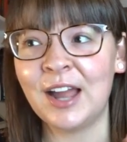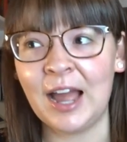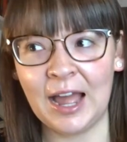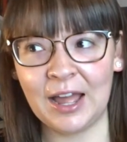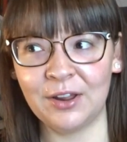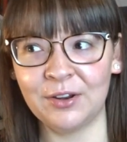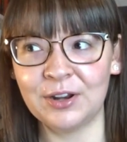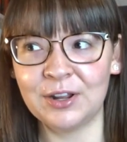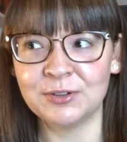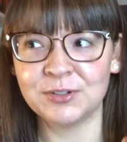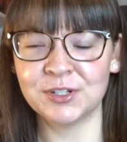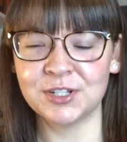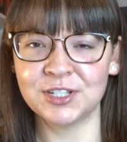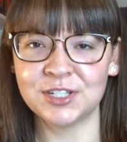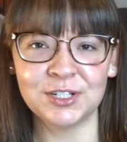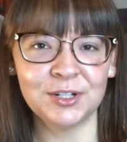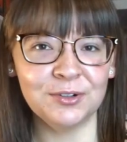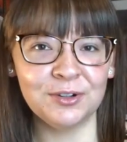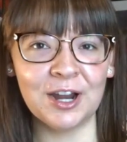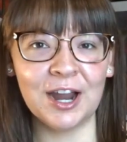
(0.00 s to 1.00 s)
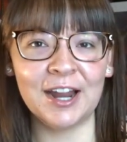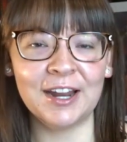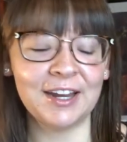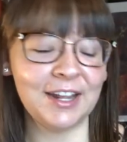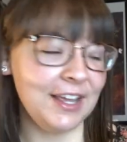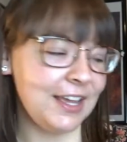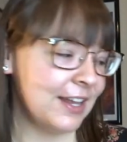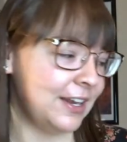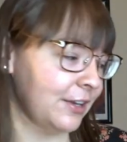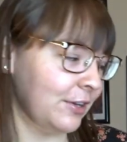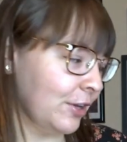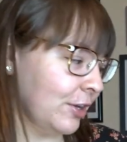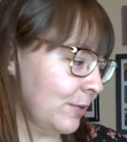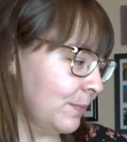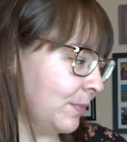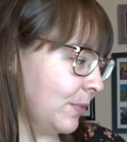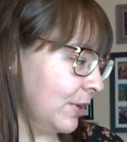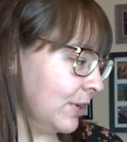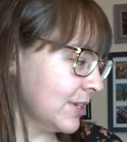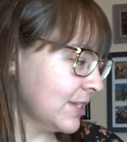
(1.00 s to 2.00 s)
I don't know, she's still writing it, and her
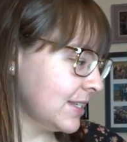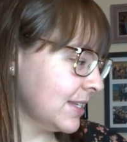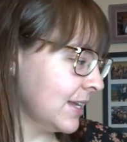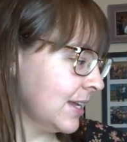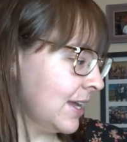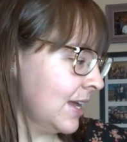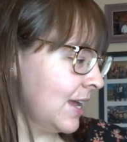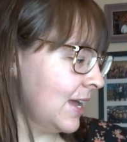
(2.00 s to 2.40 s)
books,